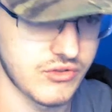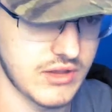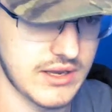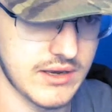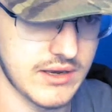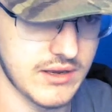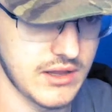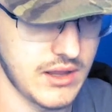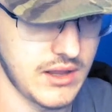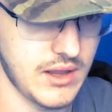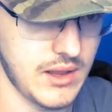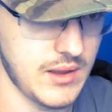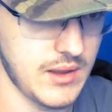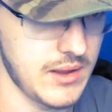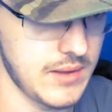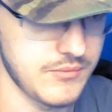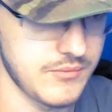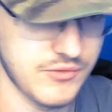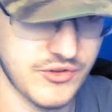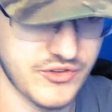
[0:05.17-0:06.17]
in the
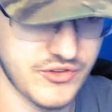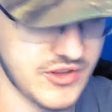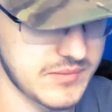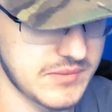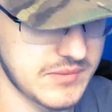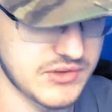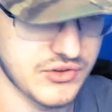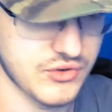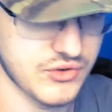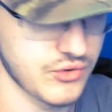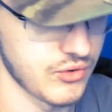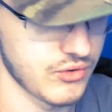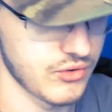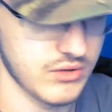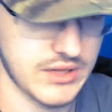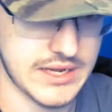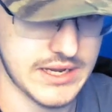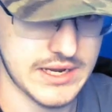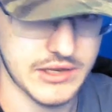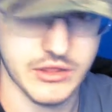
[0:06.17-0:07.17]
MCC Mystic Crew
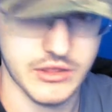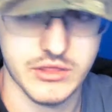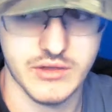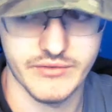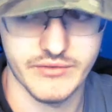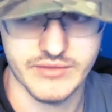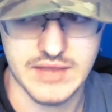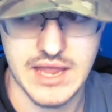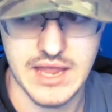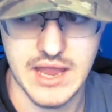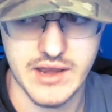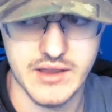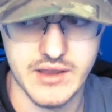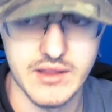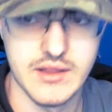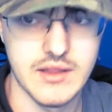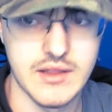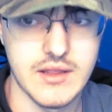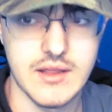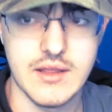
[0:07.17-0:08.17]
clan stuff like that,
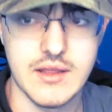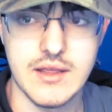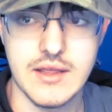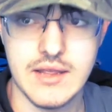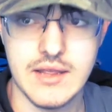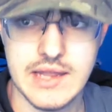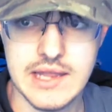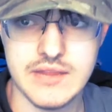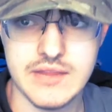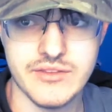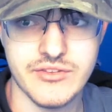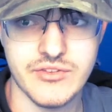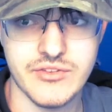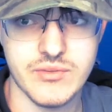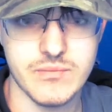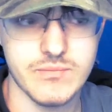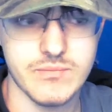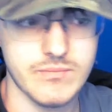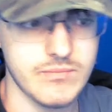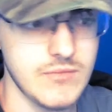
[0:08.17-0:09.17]
it's
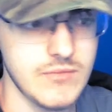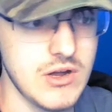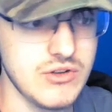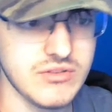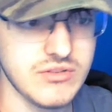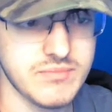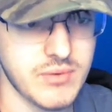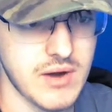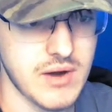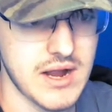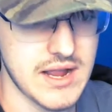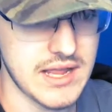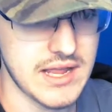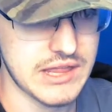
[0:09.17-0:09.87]
no surprise